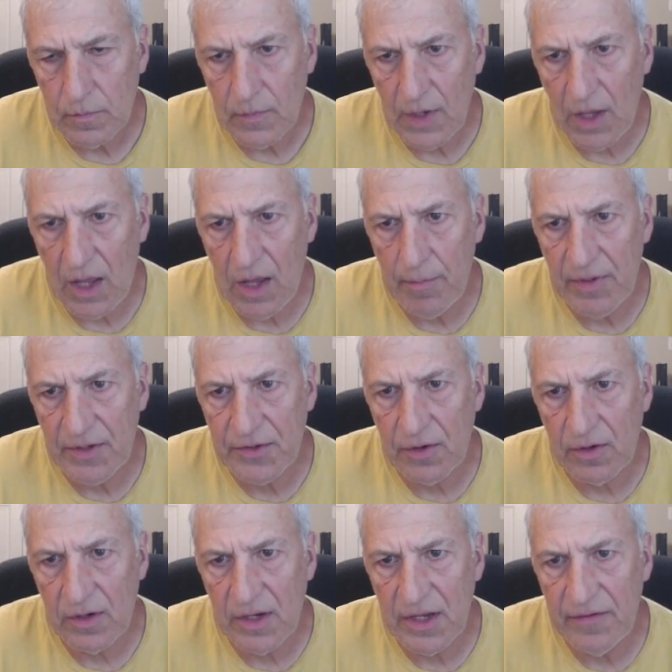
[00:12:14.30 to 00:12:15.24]
but
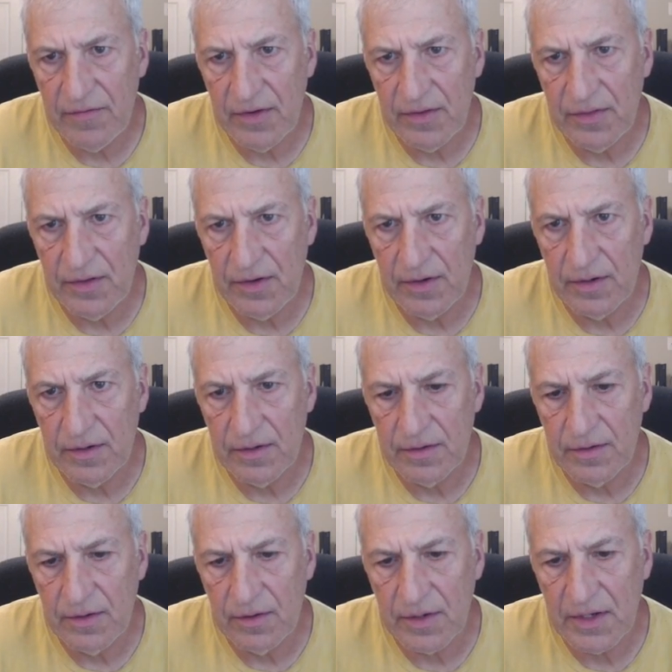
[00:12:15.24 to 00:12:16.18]
they're leaving their
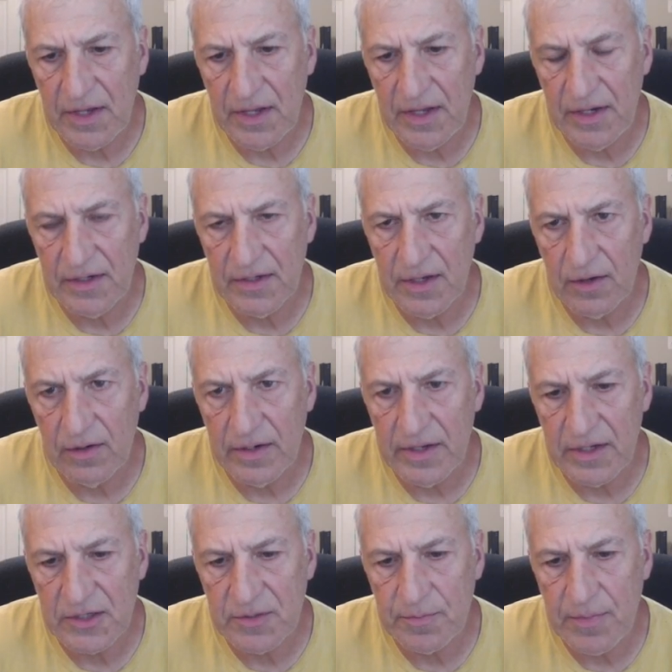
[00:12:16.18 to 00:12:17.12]
king totally
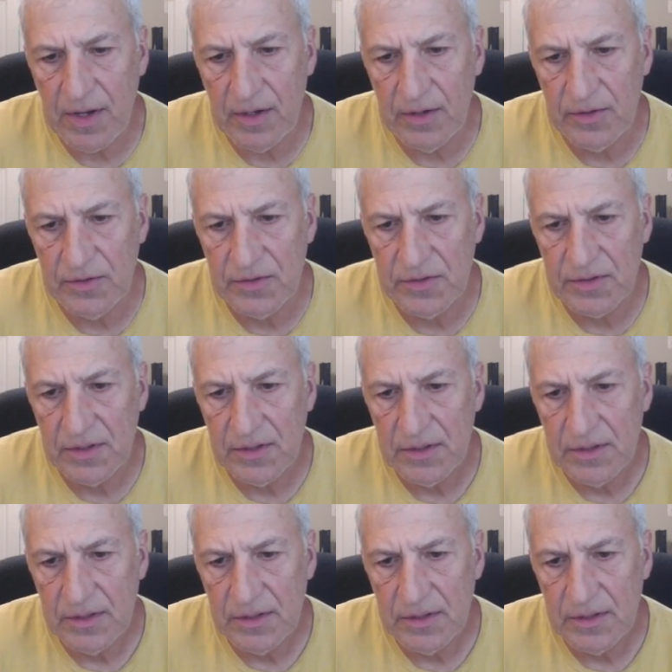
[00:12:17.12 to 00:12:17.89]
exposed.